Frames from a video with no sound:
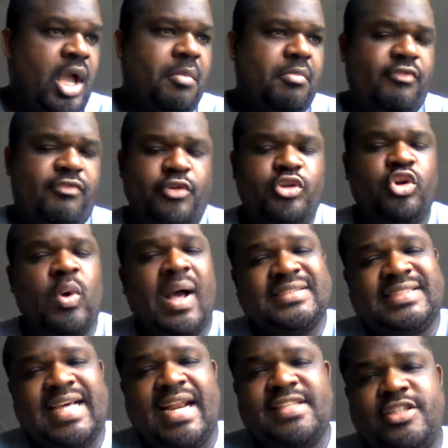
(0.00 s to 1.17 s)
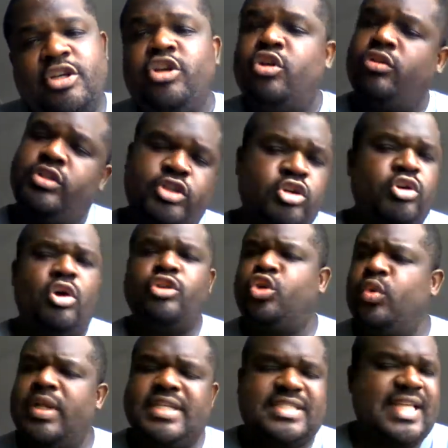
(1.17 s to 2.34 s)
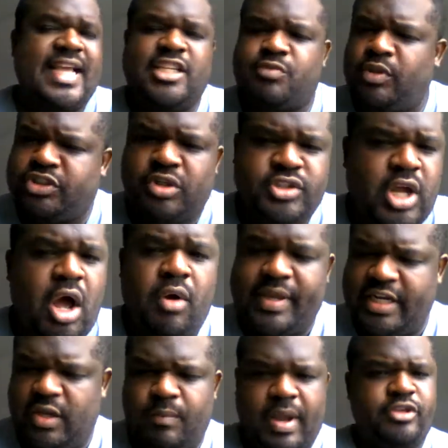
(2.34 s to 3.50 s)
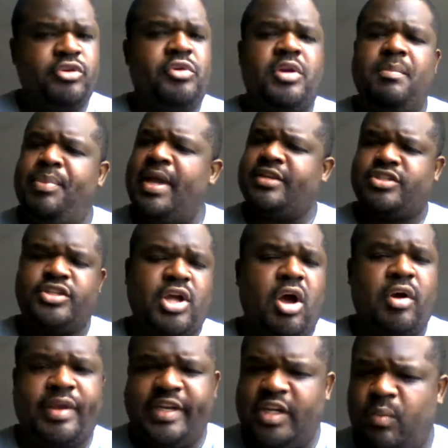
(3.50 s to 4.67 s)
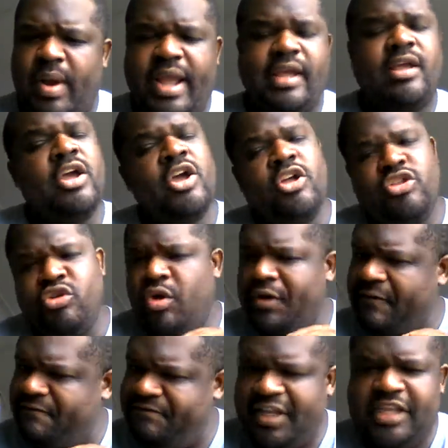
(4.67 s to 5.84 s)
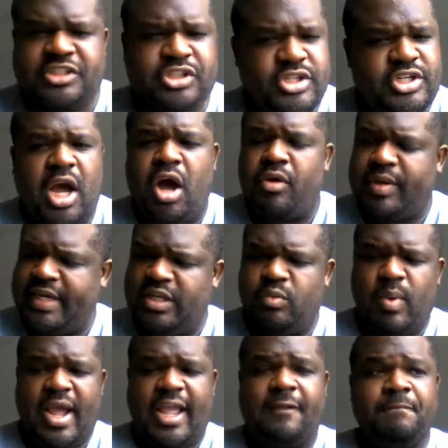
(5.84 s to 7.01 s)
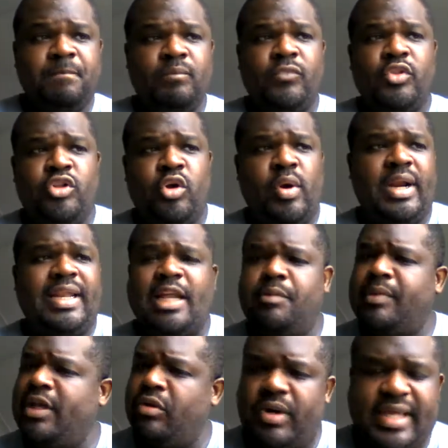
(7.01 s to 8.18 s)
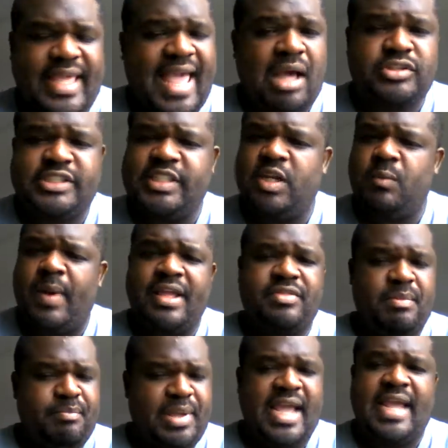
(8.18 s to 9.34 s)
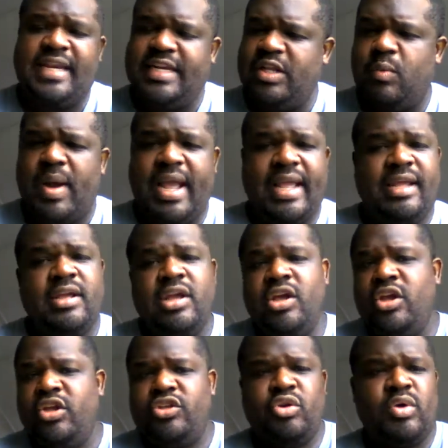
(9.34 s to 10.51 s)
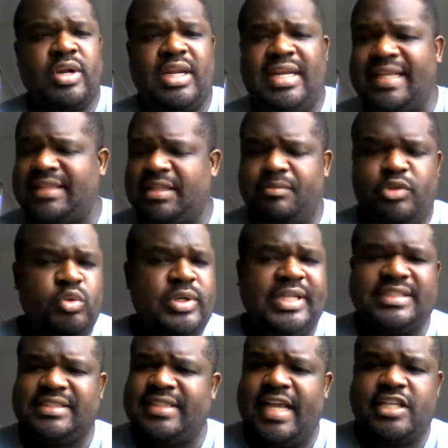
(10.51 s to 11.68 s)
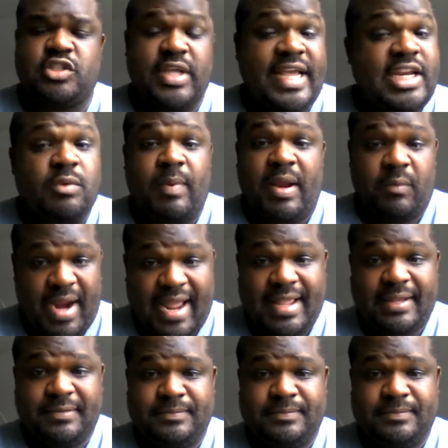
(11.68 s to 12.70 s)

Before you go outside, and you're going to do these things with your dog anyway. You're going to pet your dog anyway. You're going to feed your dog anyway. You're going to let them get on the couch anyway, the bed anyway. You're going to let them do these things anyway, right?